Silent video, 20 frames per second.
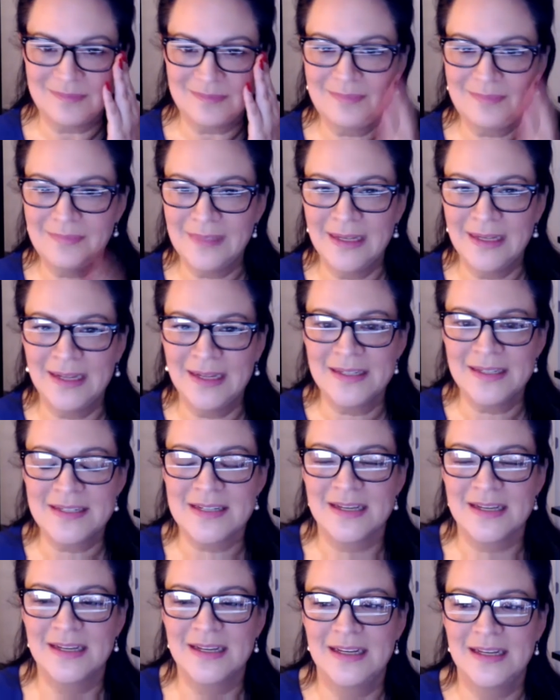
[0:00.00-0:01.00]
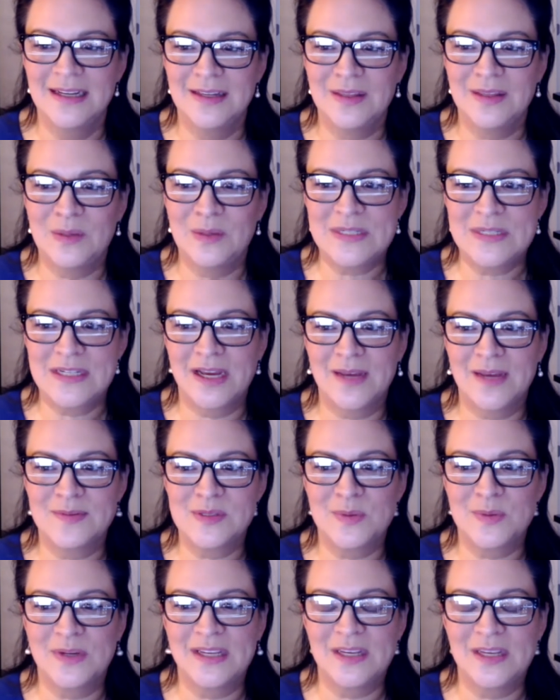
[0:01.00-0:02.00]
and there were times
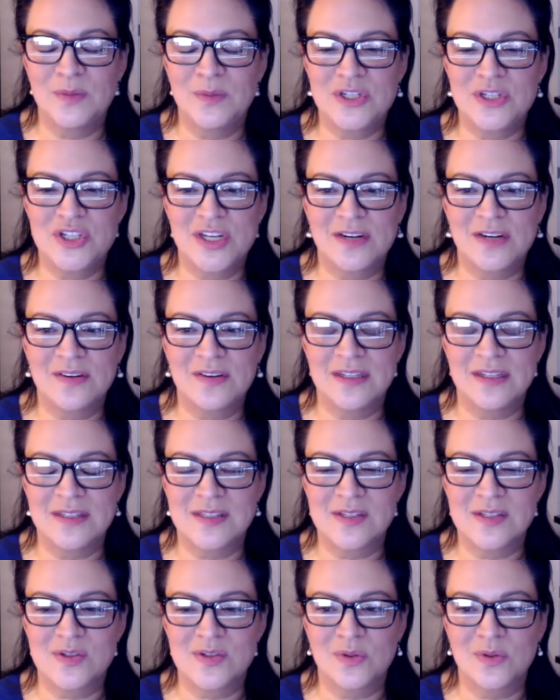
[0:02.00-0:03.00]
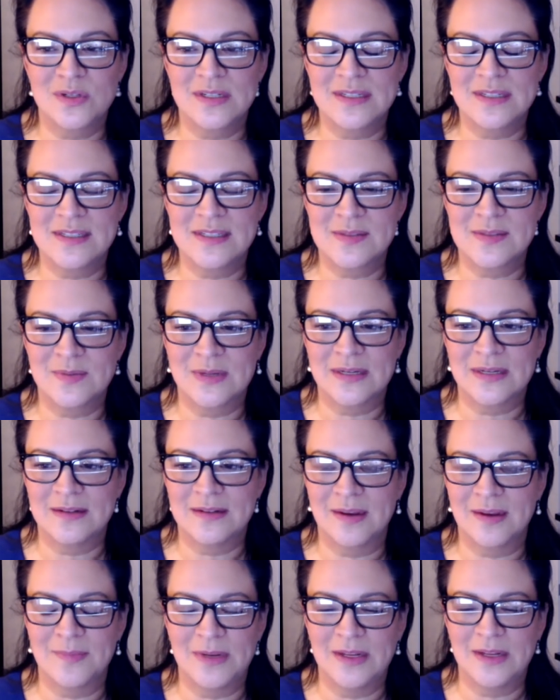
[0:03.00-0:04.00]
where he would share these stories where,
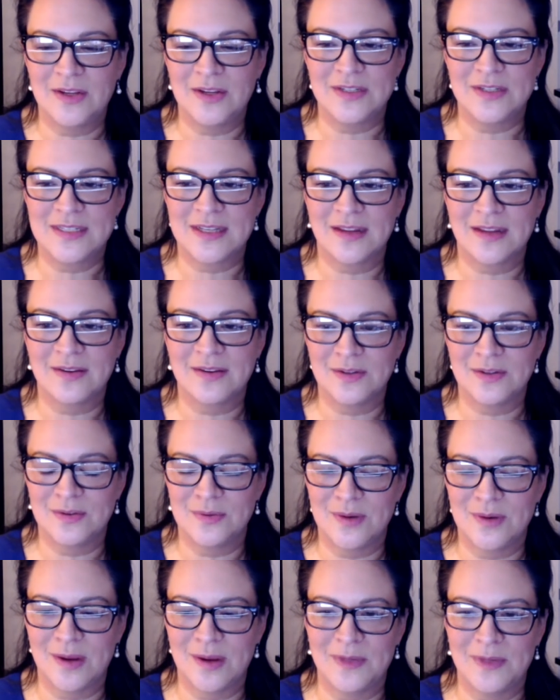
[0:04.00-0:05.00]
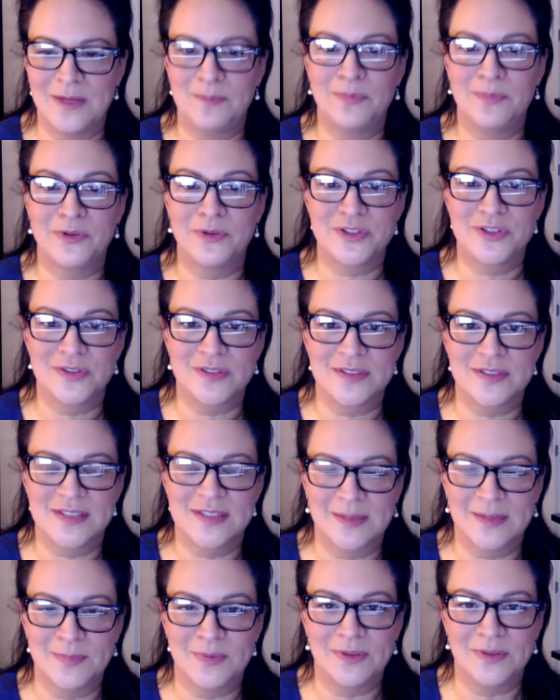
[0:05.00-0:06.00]
I mean, he could tell you how many bushels
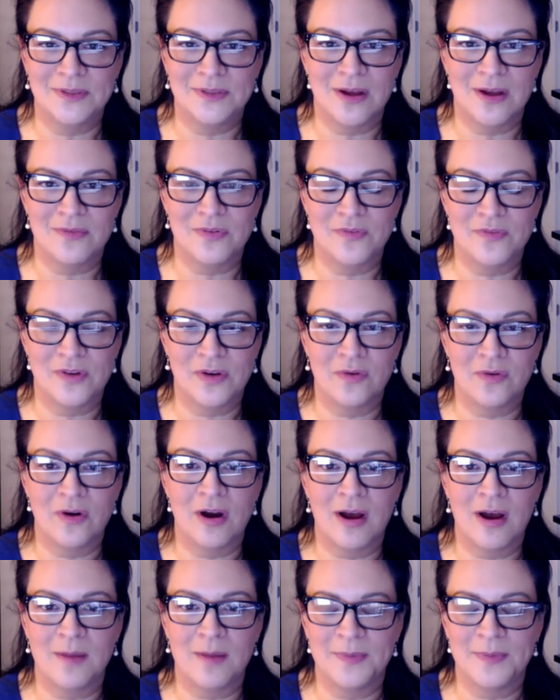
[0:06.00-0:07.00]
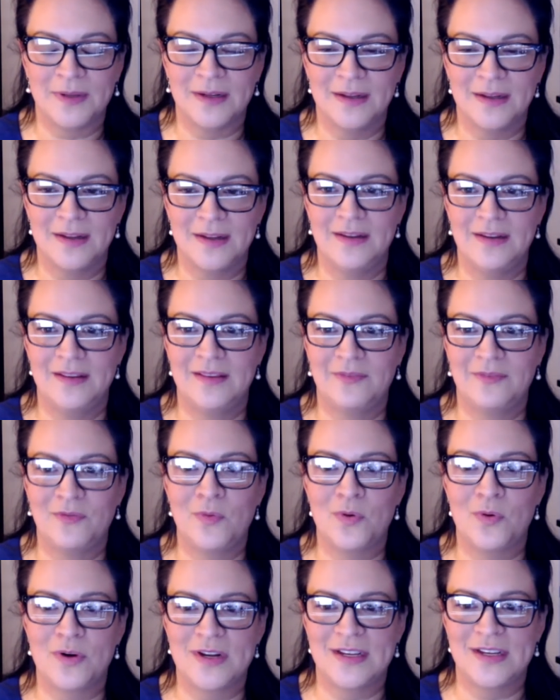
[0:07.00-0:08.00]
they pulled off of a crop in the
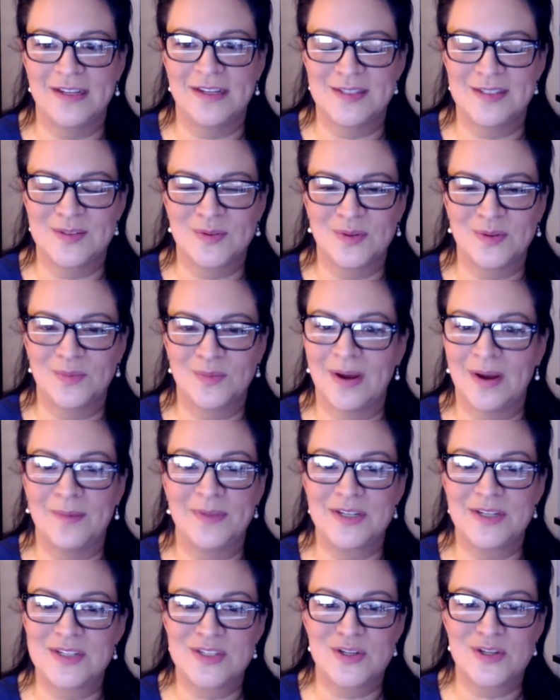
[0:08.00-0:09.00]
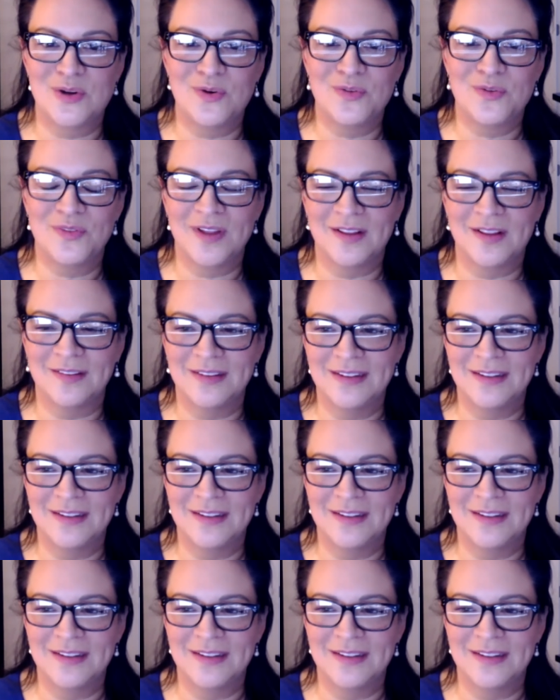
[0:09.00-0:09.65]
40s, or how much snow fell,